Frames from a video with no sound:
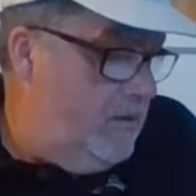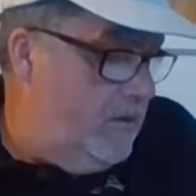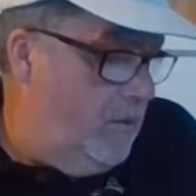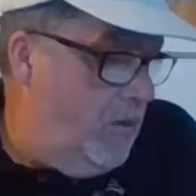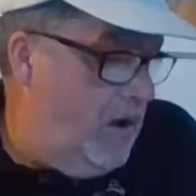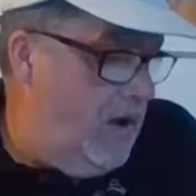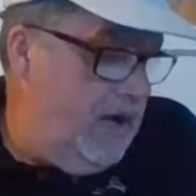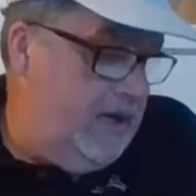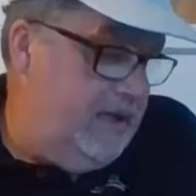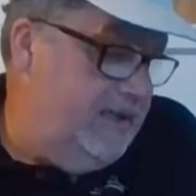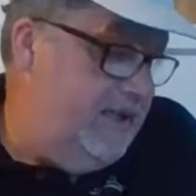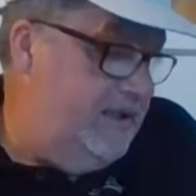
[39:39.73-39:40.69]

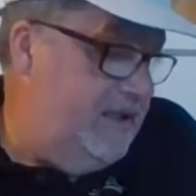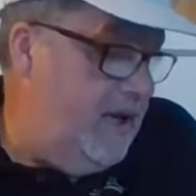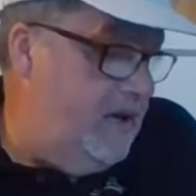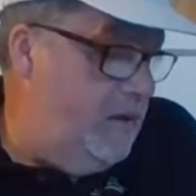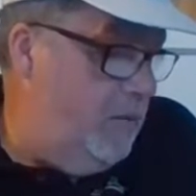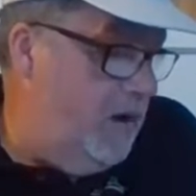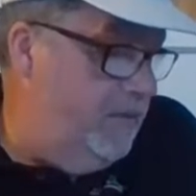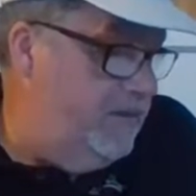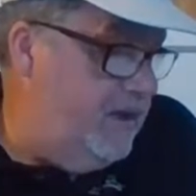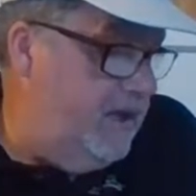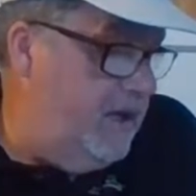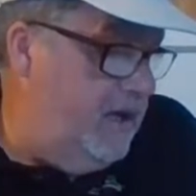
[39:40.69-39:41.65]
it says here the worms
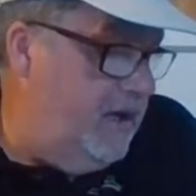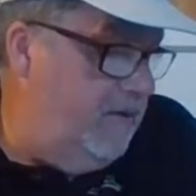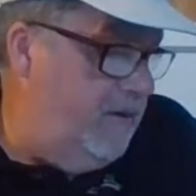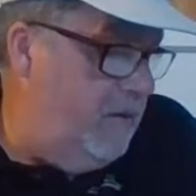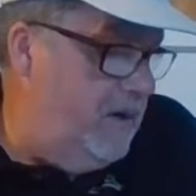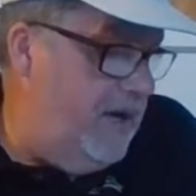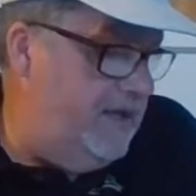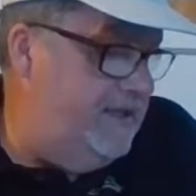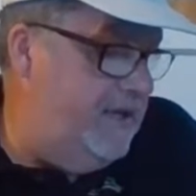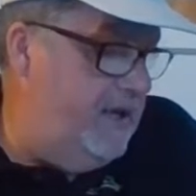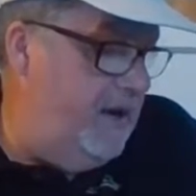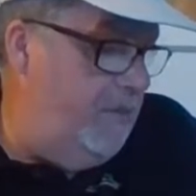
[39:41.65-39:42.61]
that can give you a
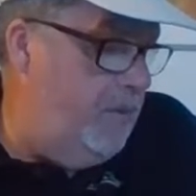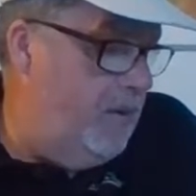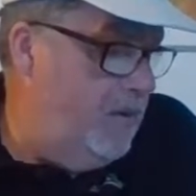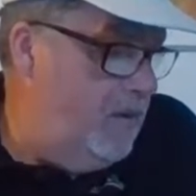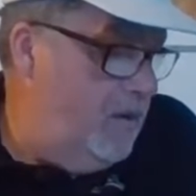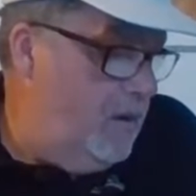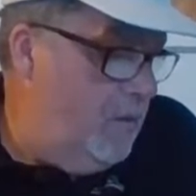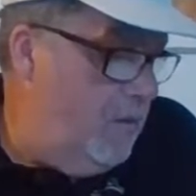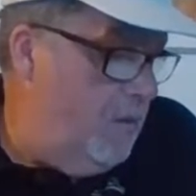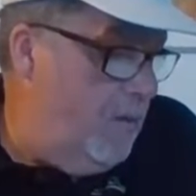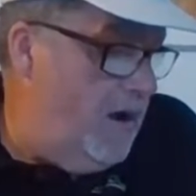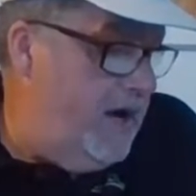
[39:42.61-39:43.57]
nasty nip
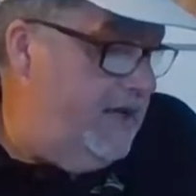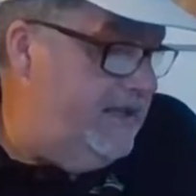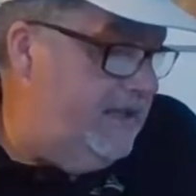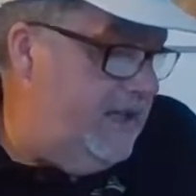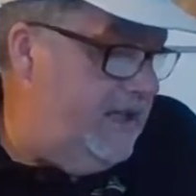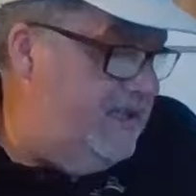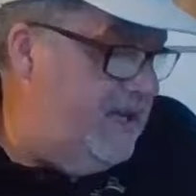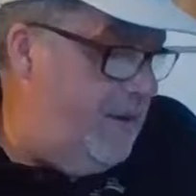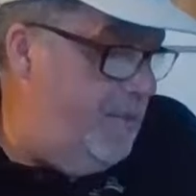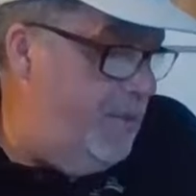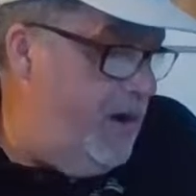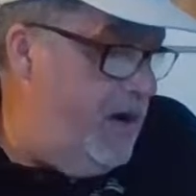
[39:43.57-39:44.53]
were what Italy,
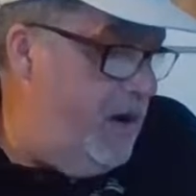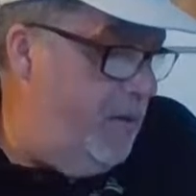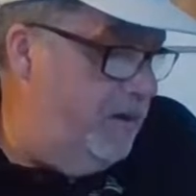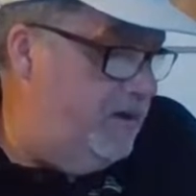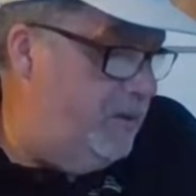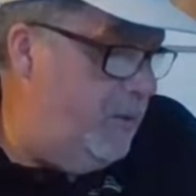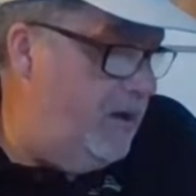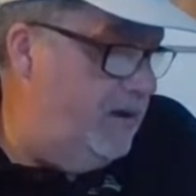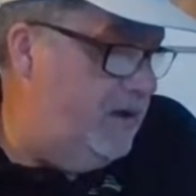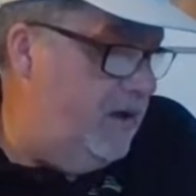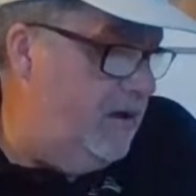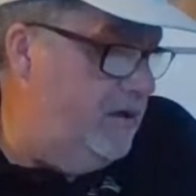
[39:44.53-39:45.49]
San Marino, and
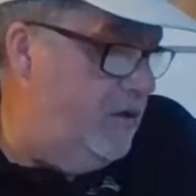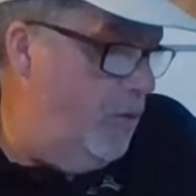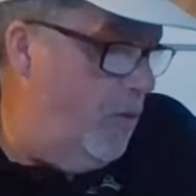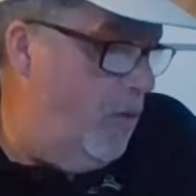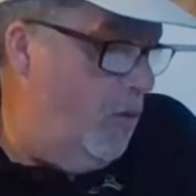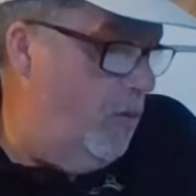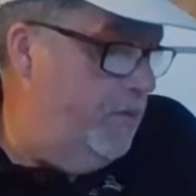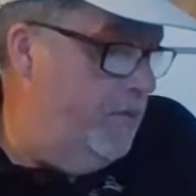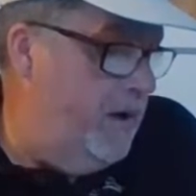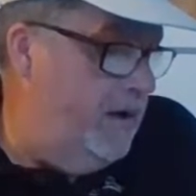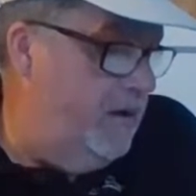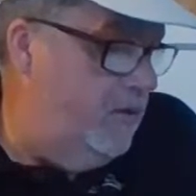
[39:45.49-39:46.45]
Switzerland, who all won
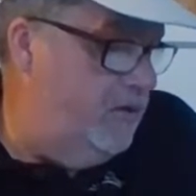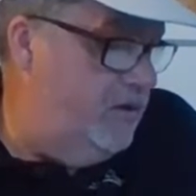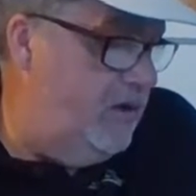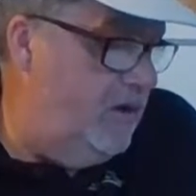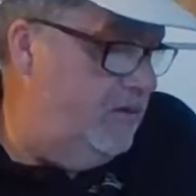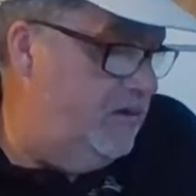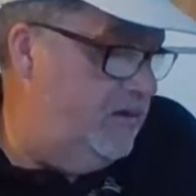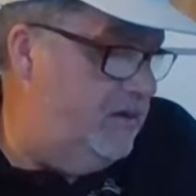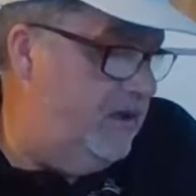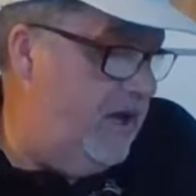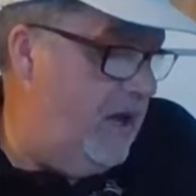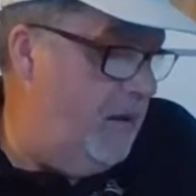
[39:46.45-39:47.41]
medals, used
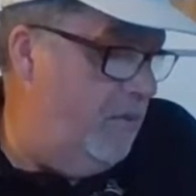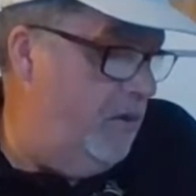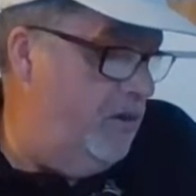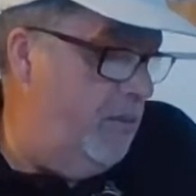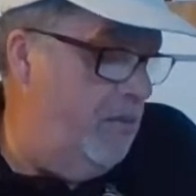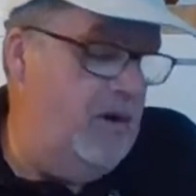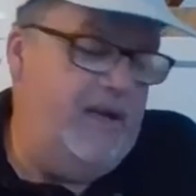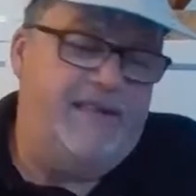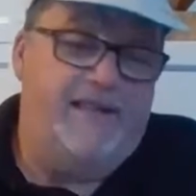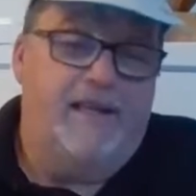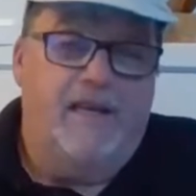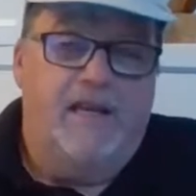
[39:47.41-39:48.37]
to get among the
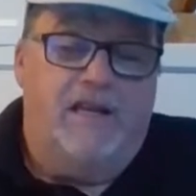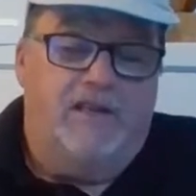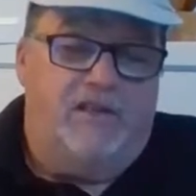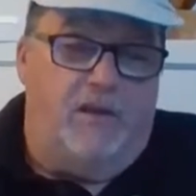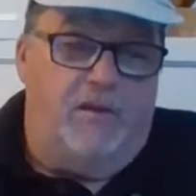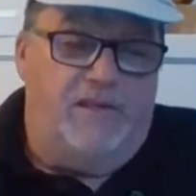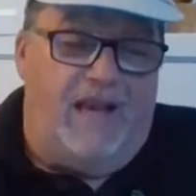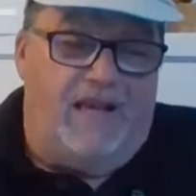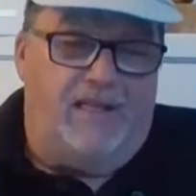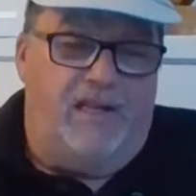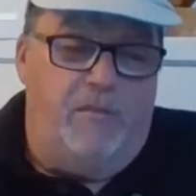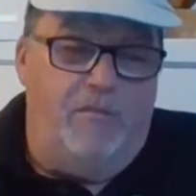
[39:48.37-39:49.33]
mullet. So there was
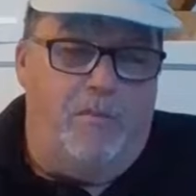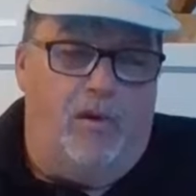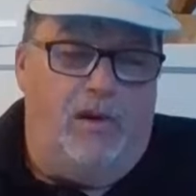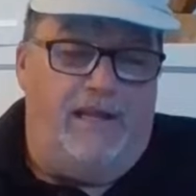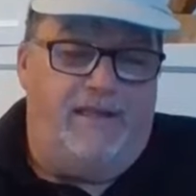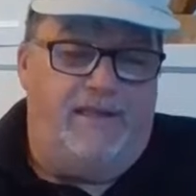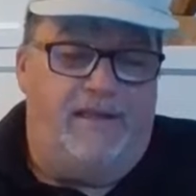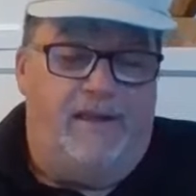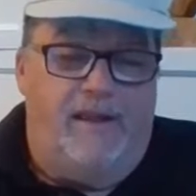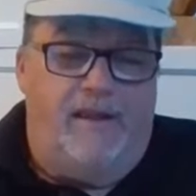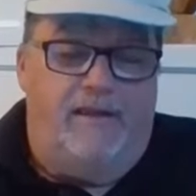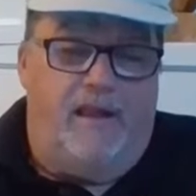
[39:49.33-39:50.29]
actually mullet
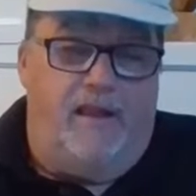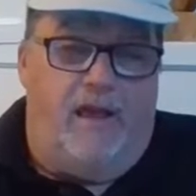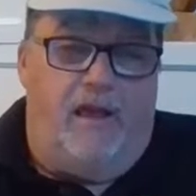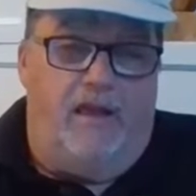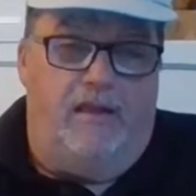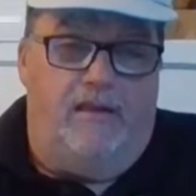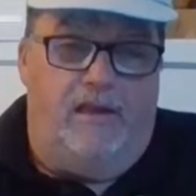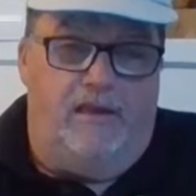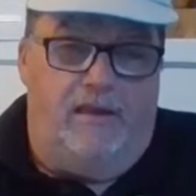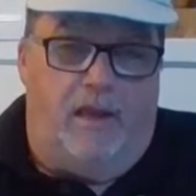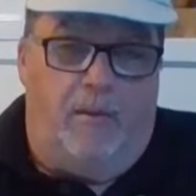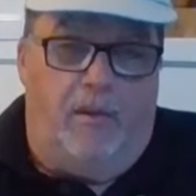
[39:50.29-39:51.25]
that
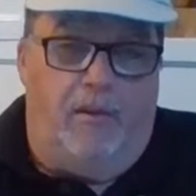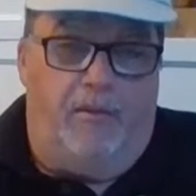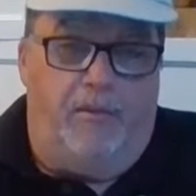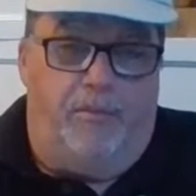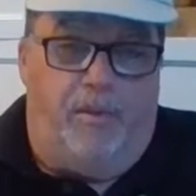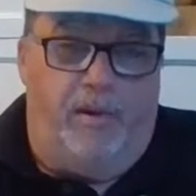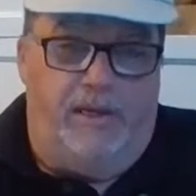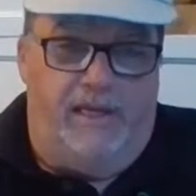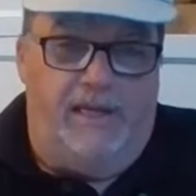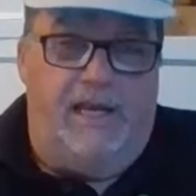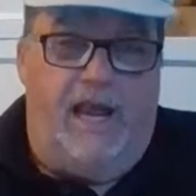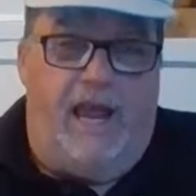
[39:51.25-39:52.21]
they were putting
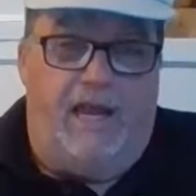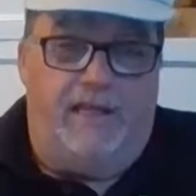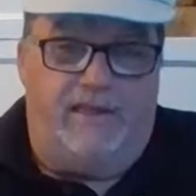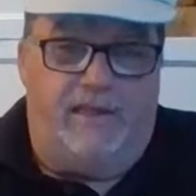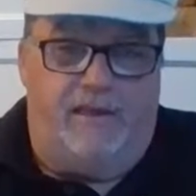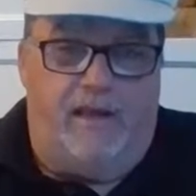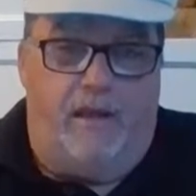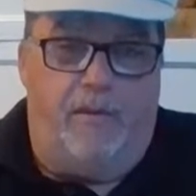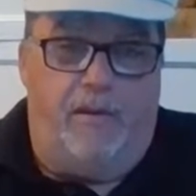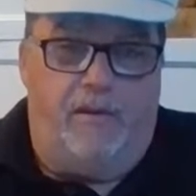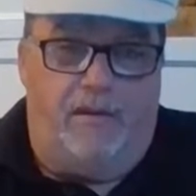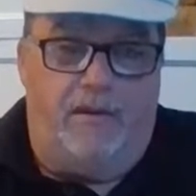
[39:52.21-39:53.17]
in the nets, and
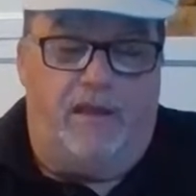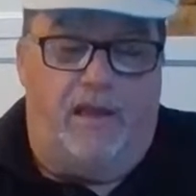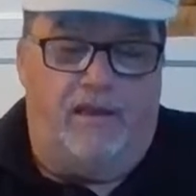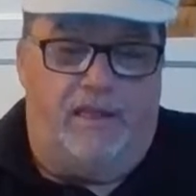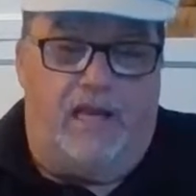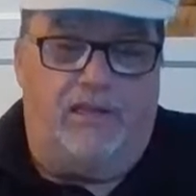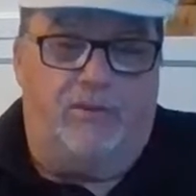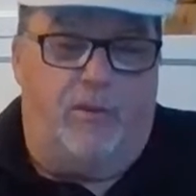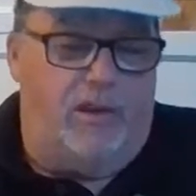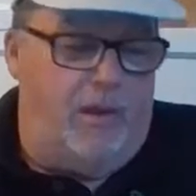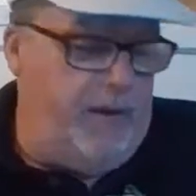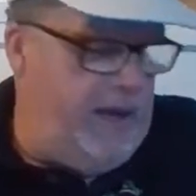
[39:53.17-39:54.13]
that's
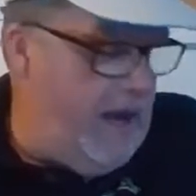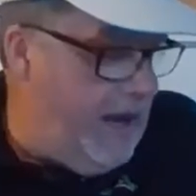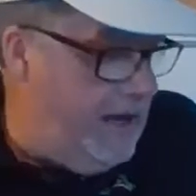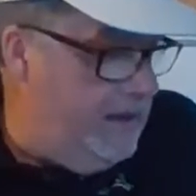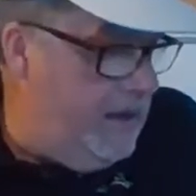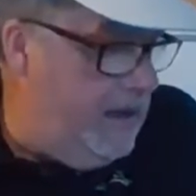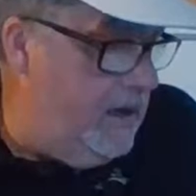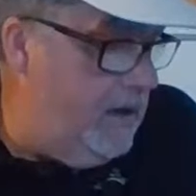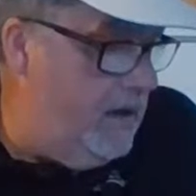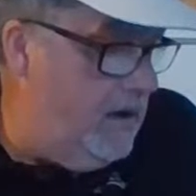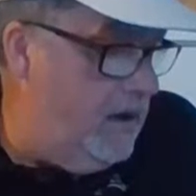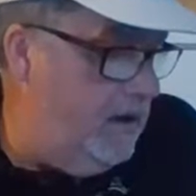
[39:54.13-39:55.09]
what they were getting
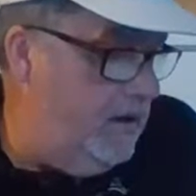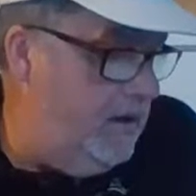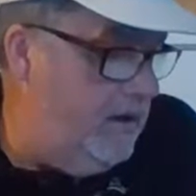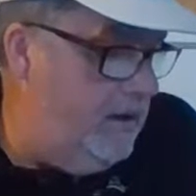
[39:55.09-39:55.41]
the